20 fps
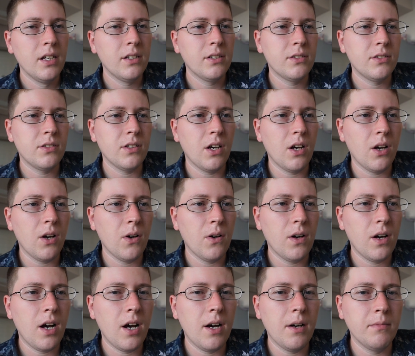
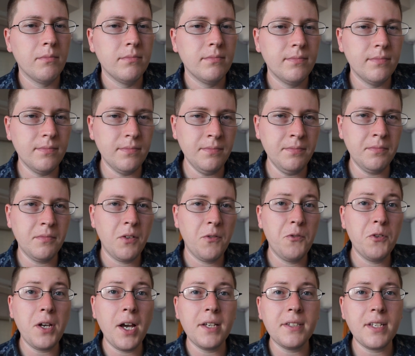So
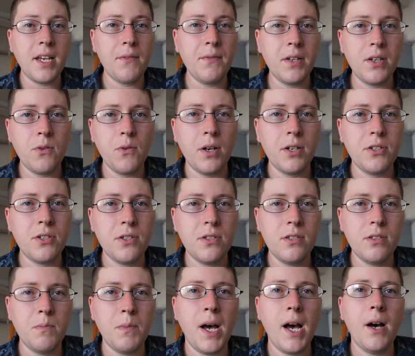if you guys have any
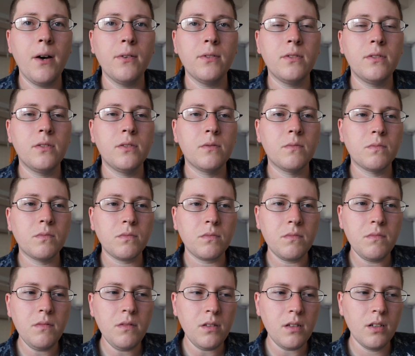questions about,
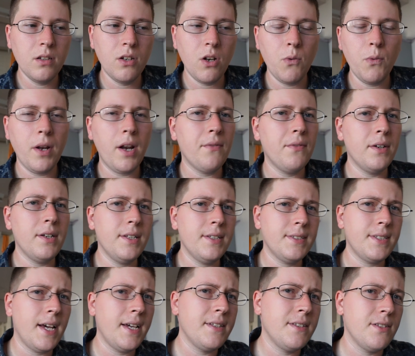you know, whatever it
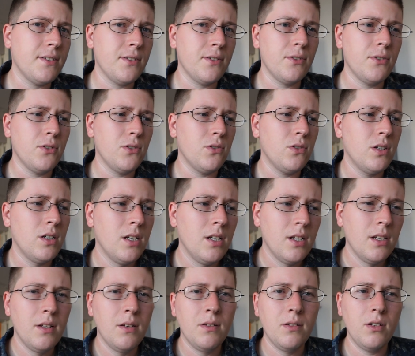is I do,
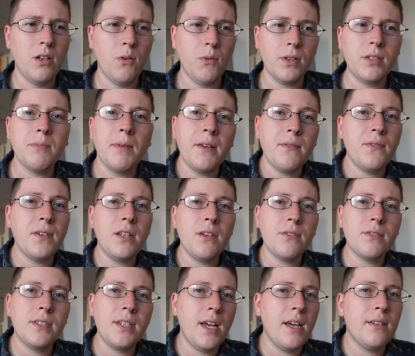you know, what's my
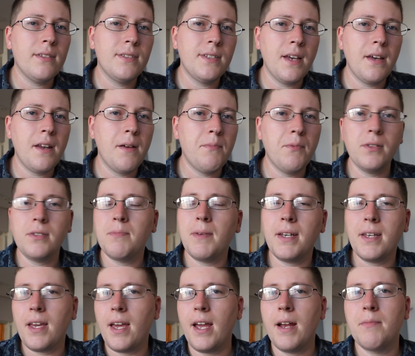video setup, what's
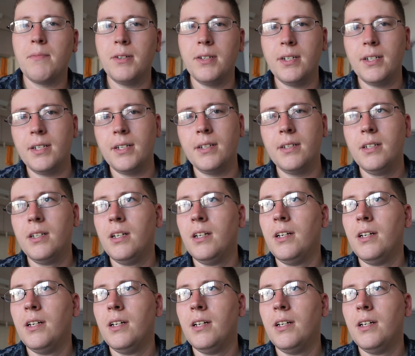my camera,